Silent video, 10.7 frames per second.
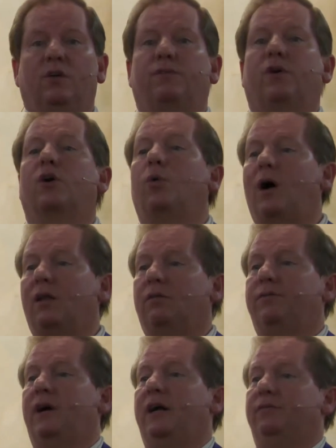for
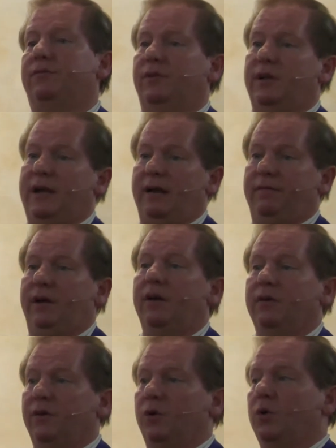qualifying for the Navy
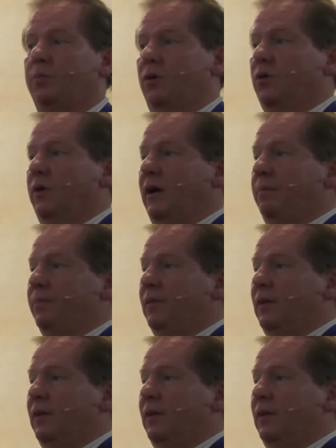nuke program.